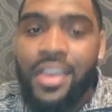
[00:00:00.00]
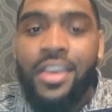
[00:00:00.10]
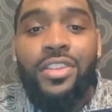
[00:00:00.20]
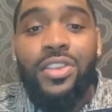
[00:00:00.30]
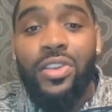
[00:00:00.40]

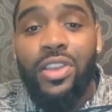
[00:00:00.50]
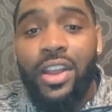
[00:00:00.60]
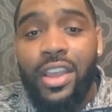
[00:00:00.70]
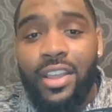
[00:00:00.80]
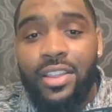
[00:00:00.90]
So there
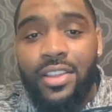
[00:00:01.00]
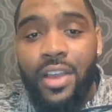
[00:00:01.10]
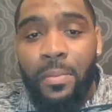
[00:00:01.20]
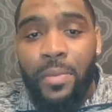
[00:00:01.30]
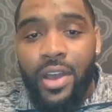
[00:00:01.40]
is
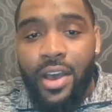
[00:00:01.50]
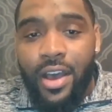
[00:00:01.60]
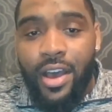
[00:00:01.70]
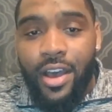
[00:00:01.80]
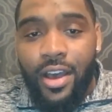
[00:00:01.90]
some
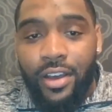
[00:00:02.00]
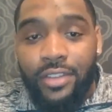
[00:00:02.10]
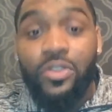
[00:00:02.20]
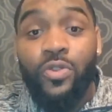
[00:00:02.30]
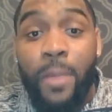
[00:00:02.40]

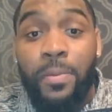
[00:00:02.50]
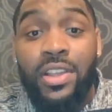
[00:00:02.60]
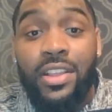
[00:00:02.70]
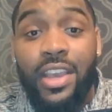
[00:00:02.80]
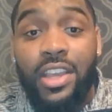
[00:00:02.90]

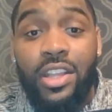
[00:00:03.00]
representation